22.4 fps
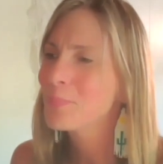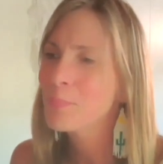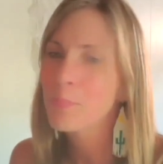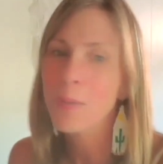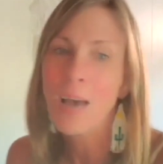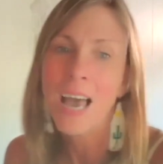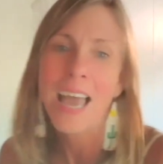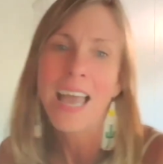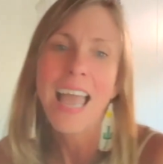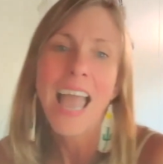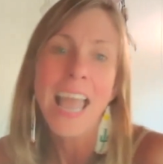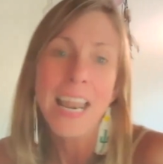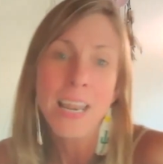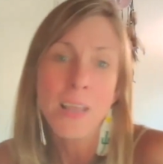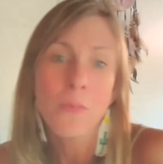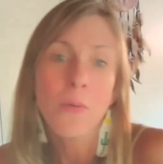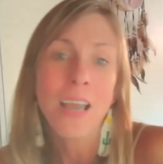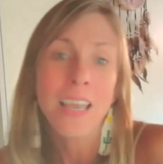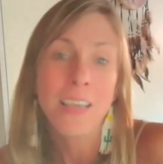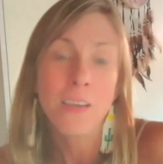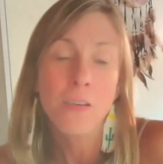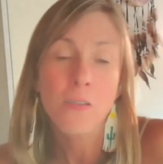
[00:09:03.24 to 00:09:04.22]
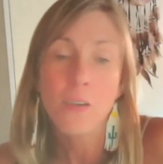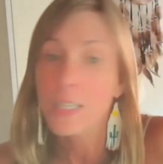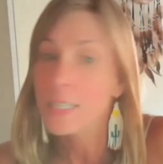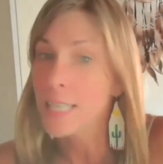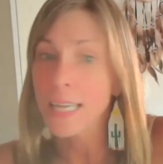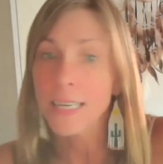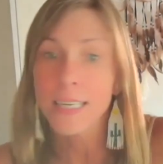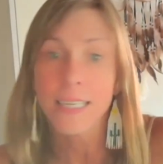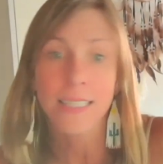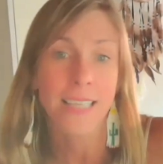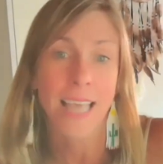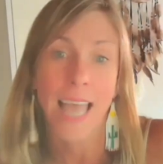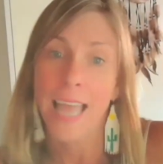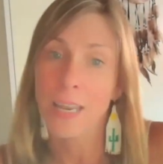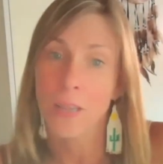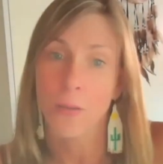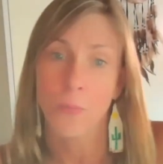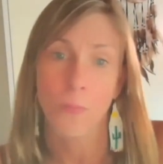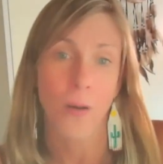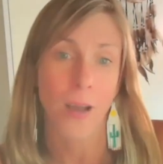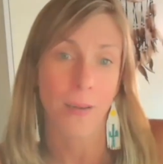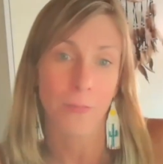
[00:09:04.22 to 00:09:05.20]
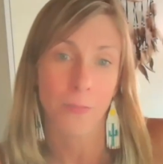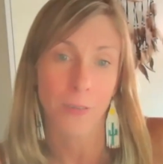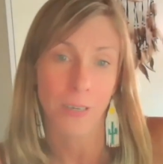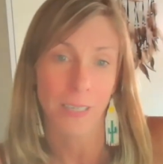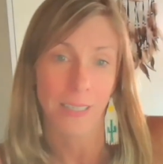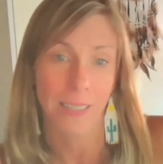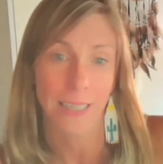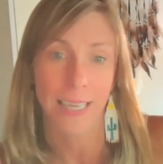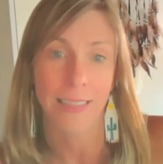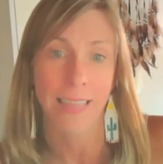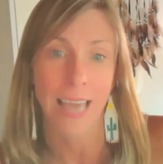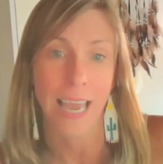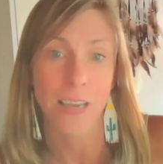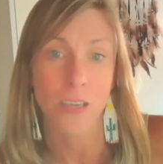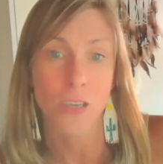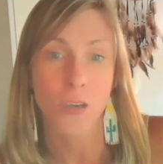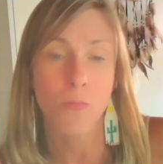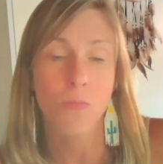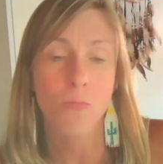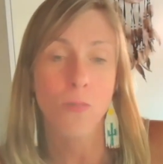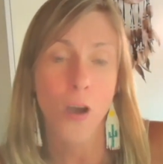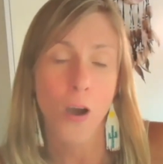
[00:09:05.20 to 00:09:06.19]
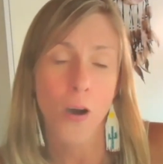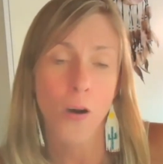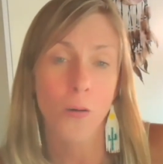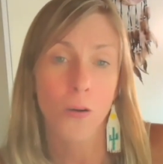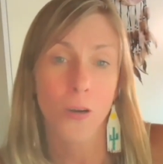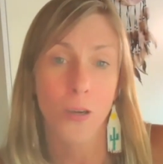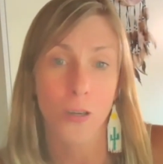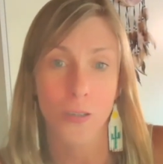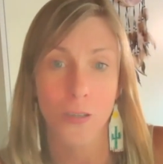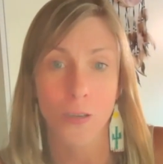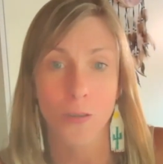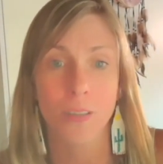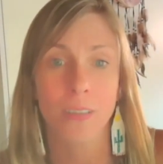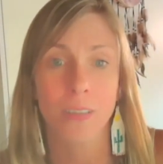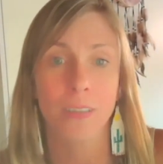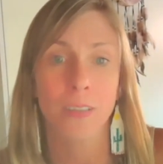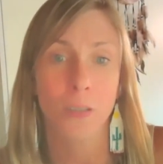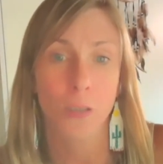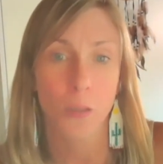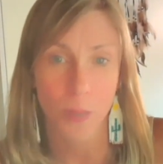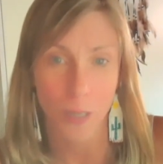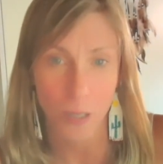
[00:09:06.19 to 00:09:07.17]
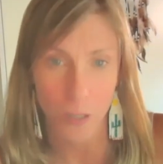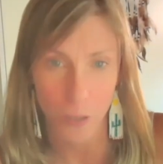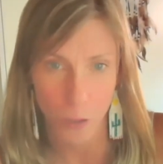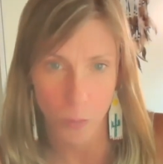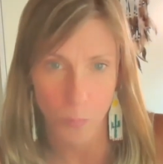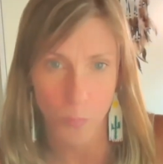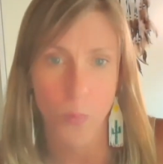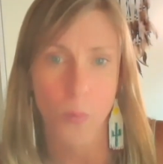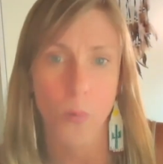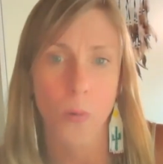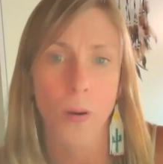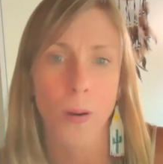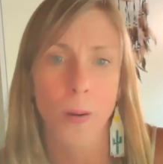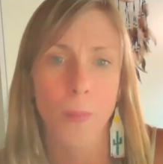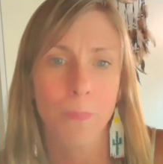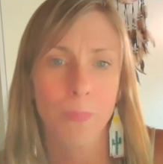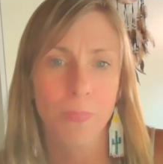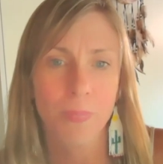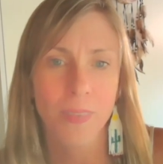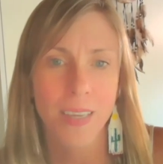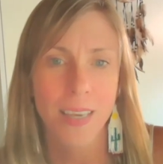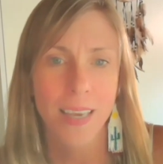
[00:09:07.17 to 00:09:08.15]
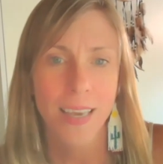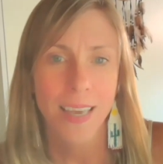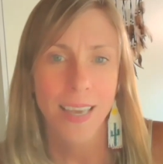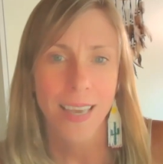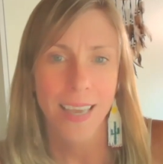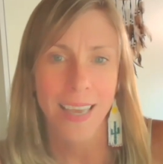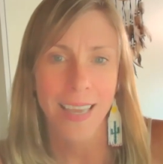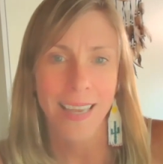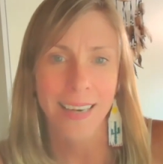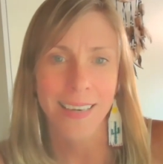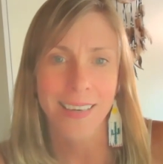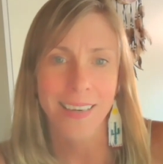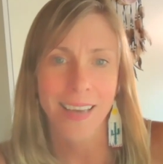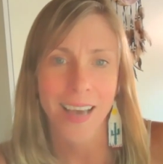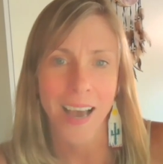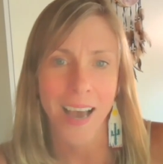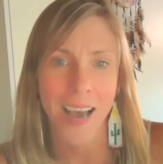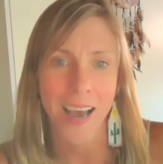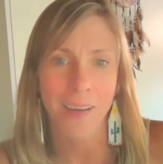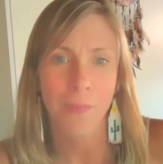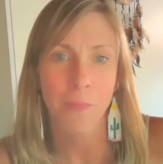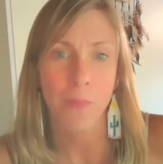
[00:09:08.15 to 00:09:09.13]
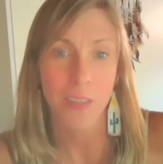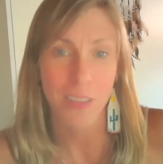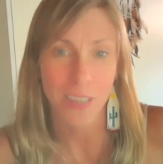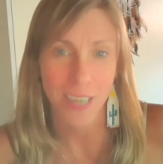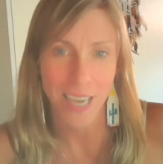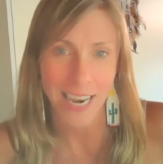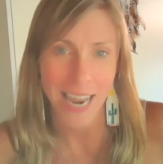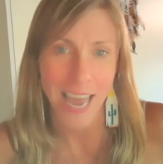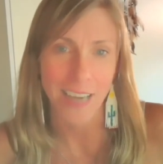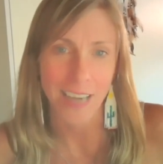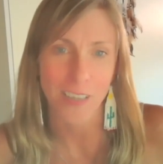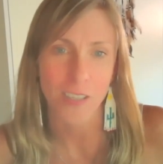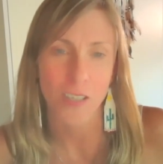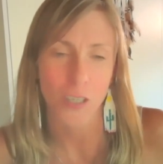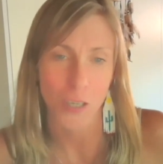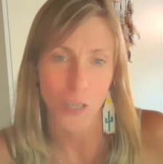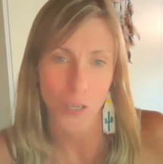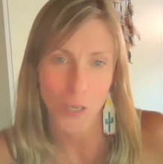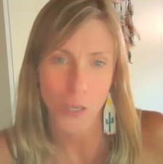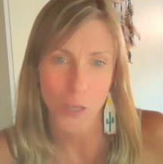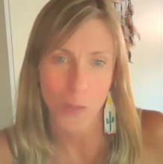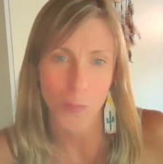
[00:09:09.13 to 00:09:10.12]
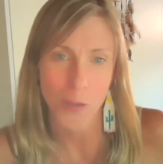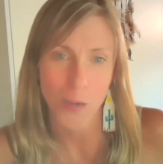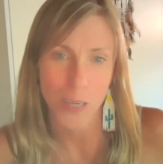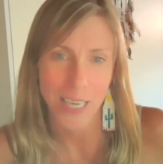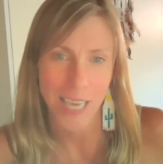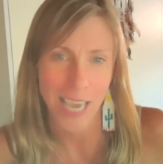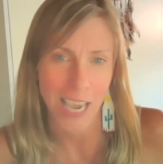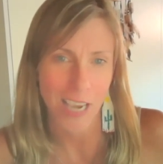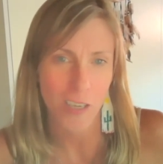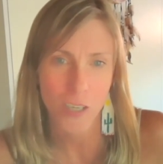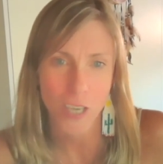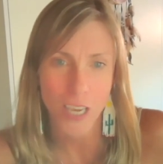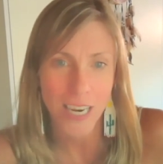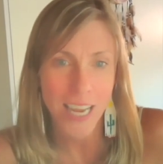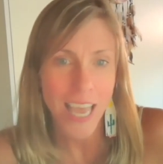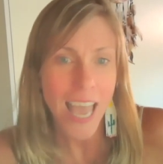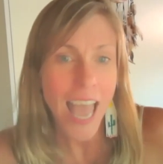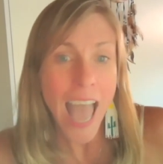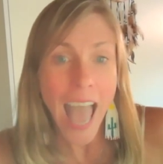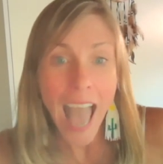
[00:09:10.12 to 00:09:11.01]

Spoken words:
But anyway, you could send it to anyone really that you know could use a little bit of support in with connection and communication.